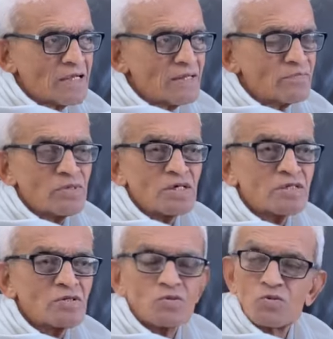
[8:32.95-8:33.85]
and
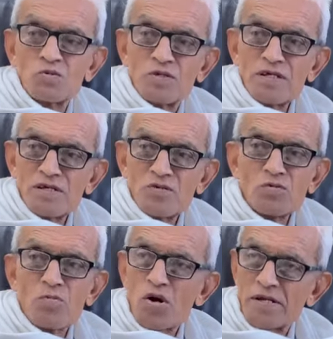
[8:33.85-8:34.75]
birth to the
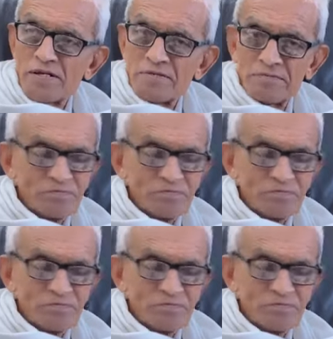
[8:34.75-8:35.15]
new body.